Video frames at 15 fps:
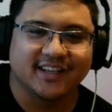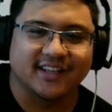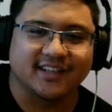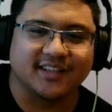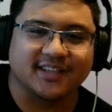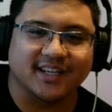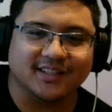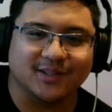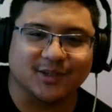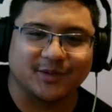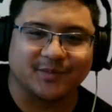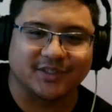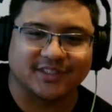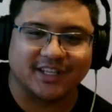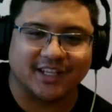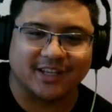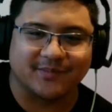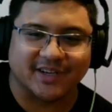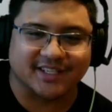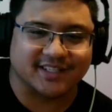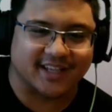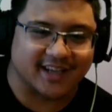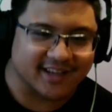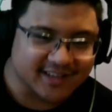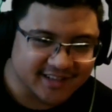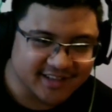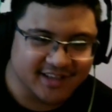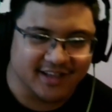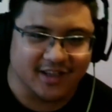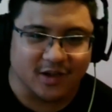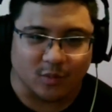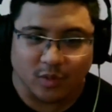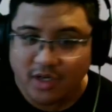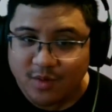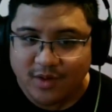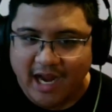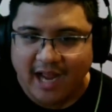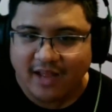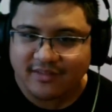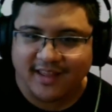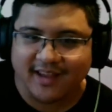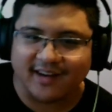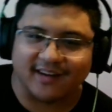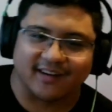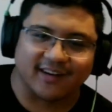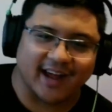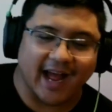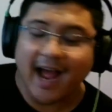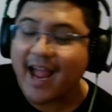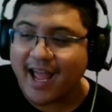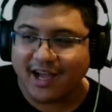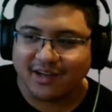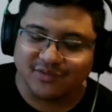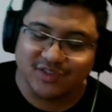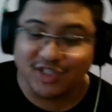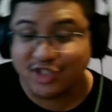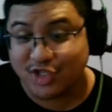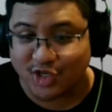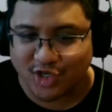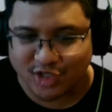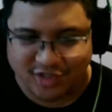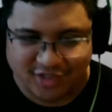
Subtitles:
Desserto o motte ikimashita. What do you got there? I have dessert.